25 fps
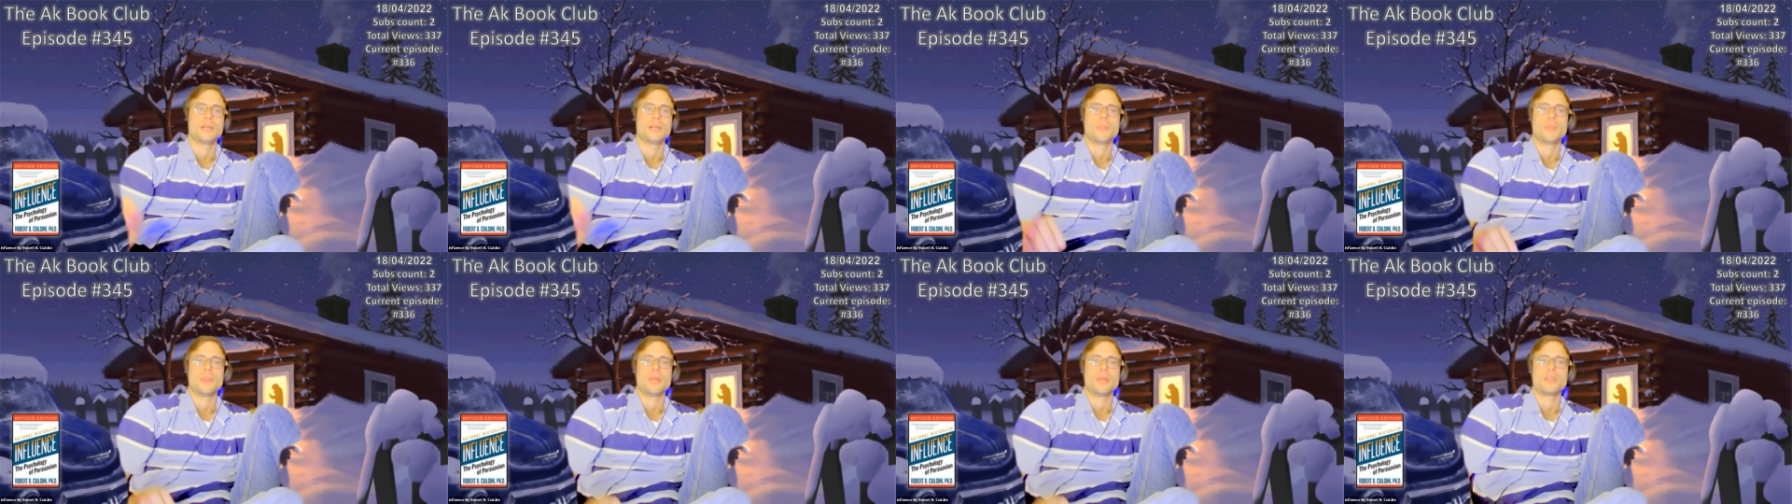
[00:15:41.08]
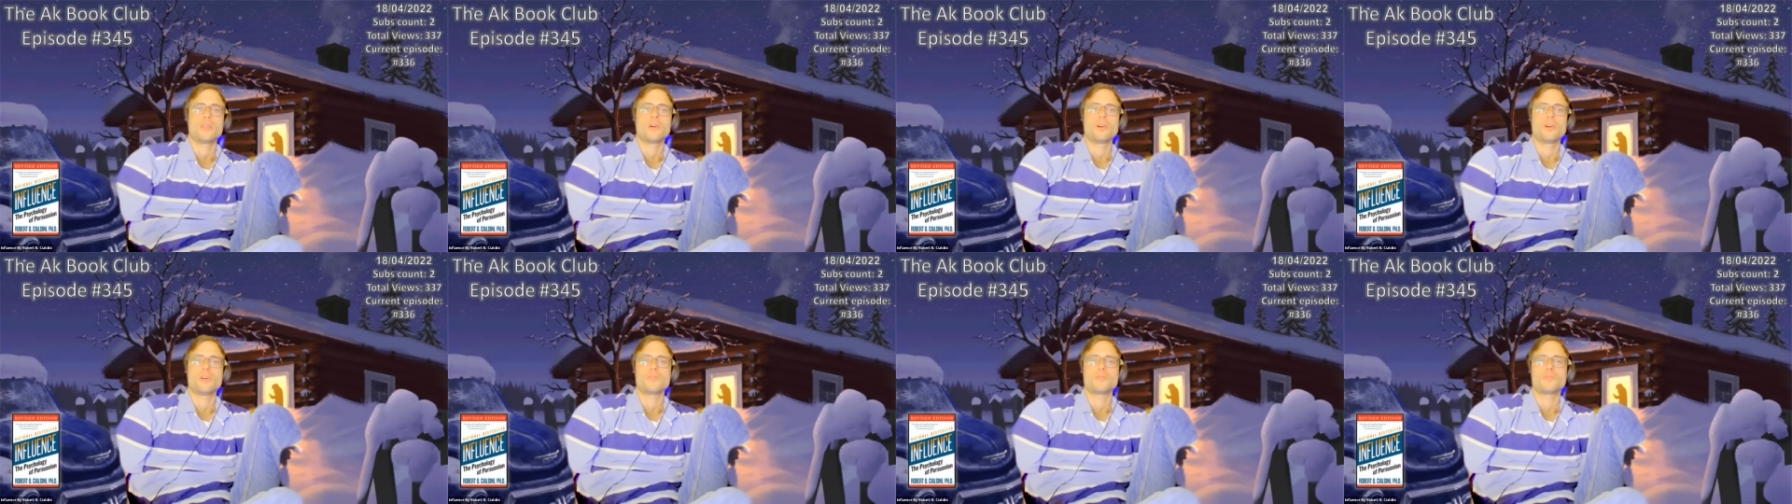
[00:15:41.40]
I
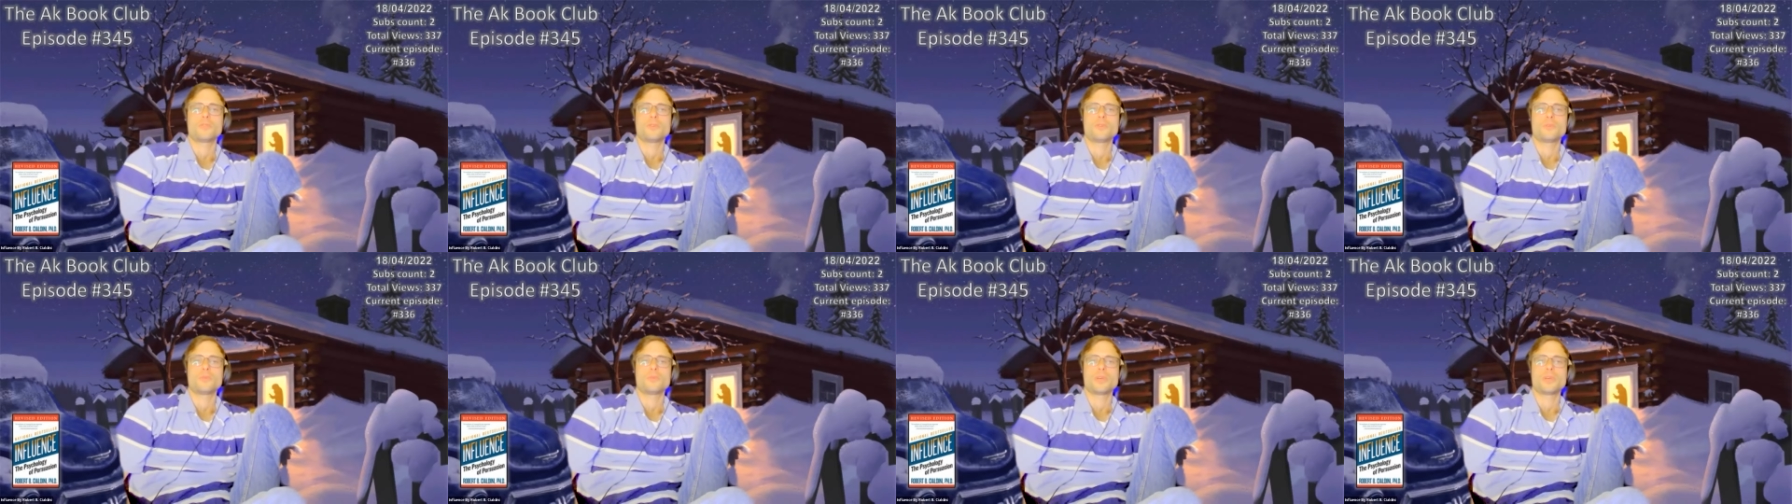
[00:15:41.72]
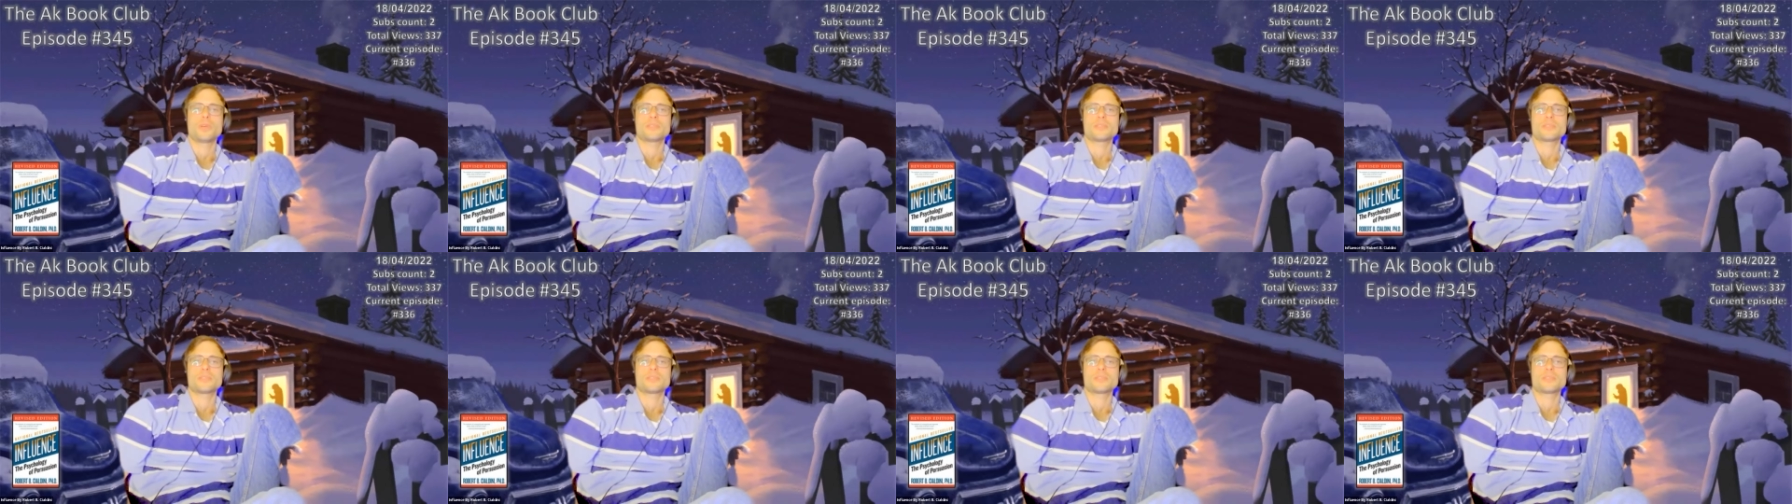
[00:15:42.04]
know full
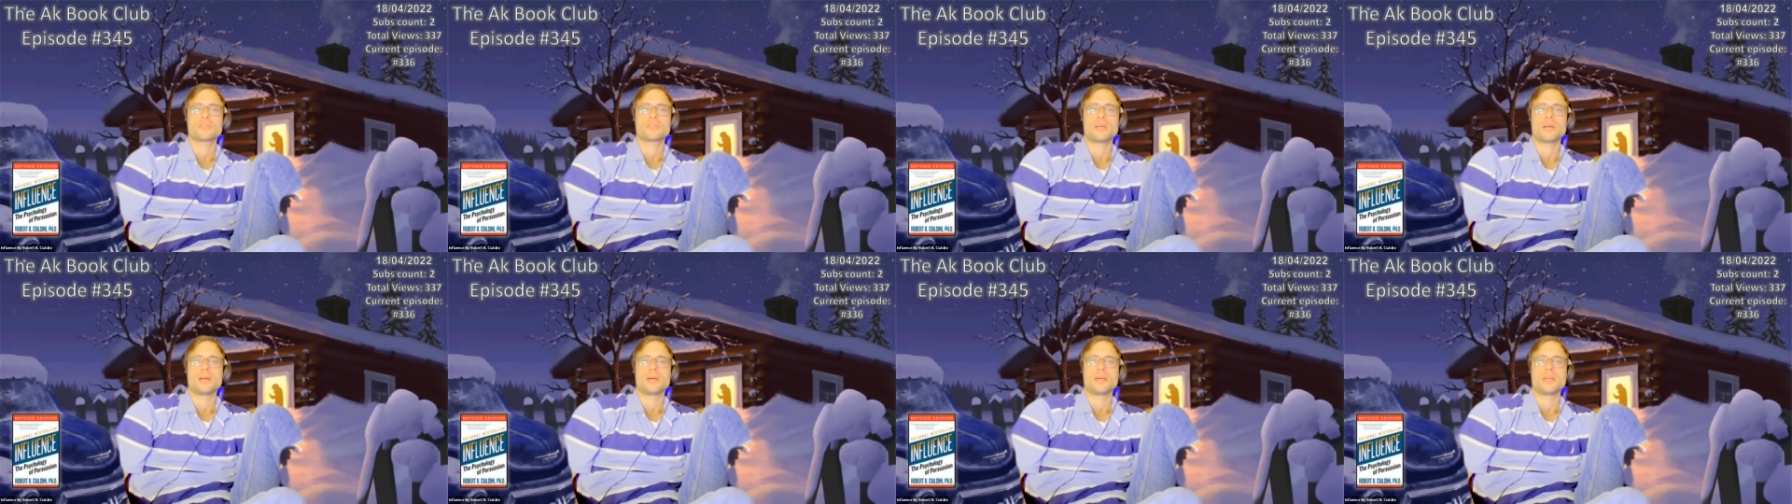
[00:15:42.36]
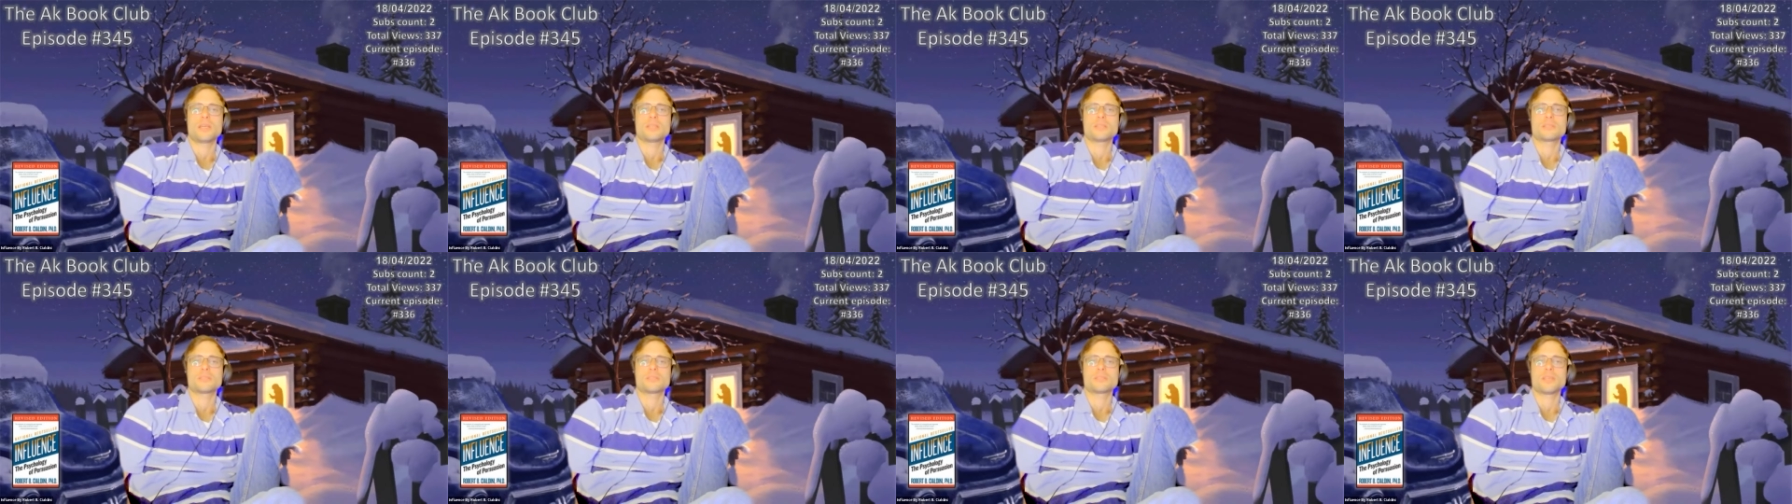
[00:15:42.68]
well that Sarah
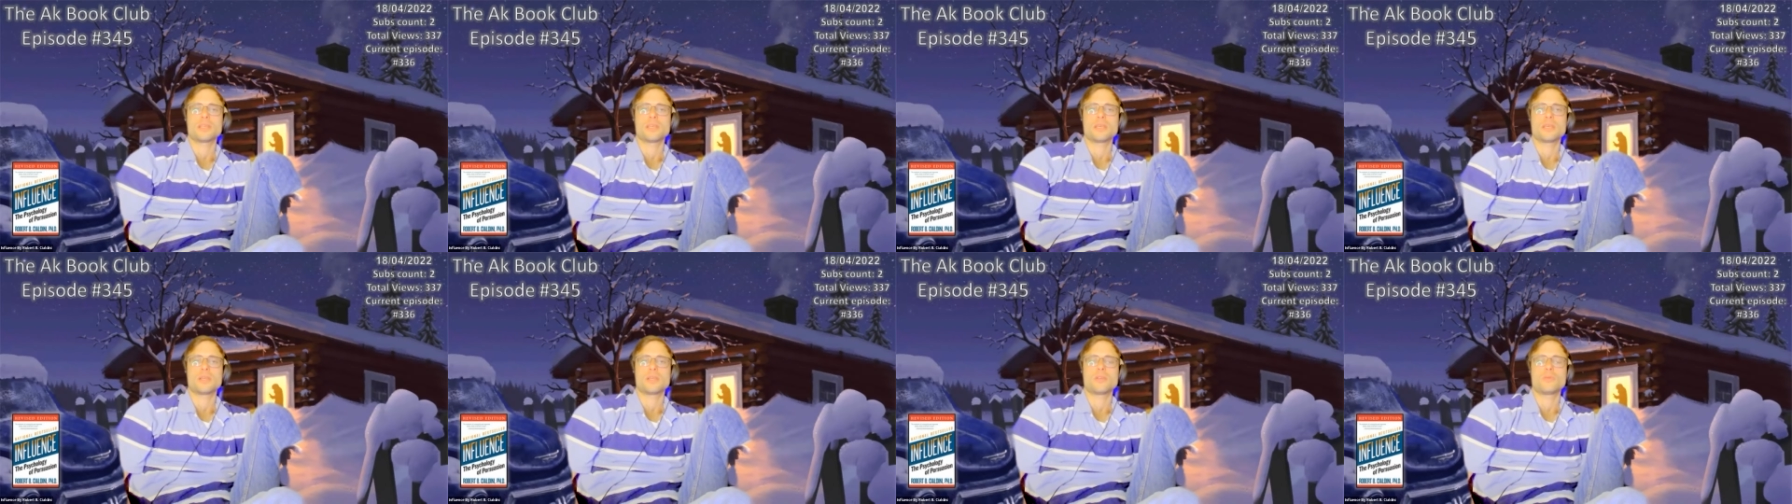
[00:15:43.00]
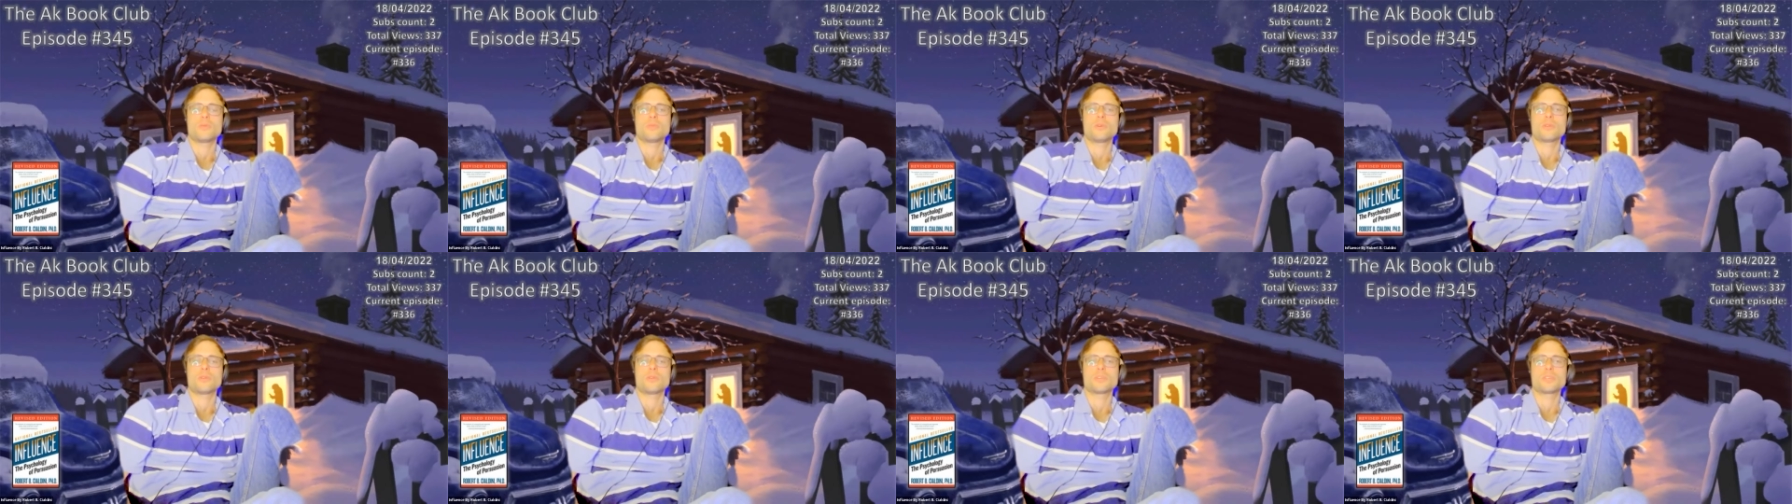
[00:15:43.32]
is a
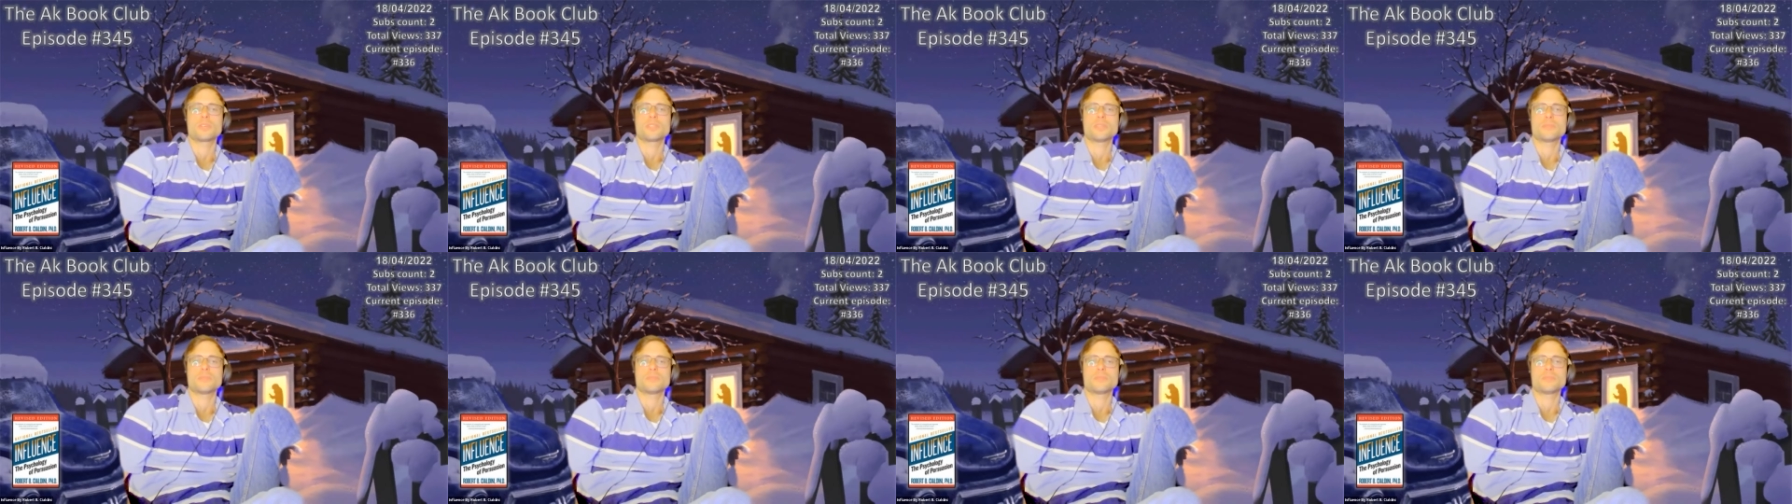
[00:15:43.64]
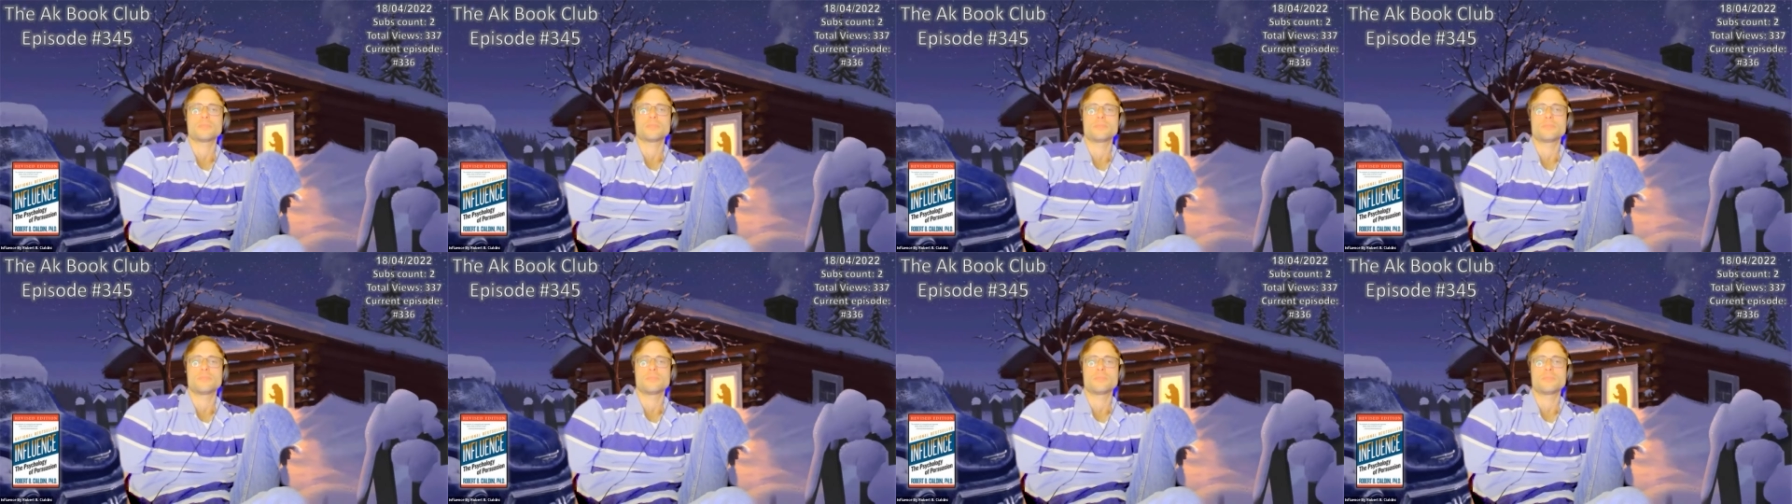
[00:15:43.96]
global victim.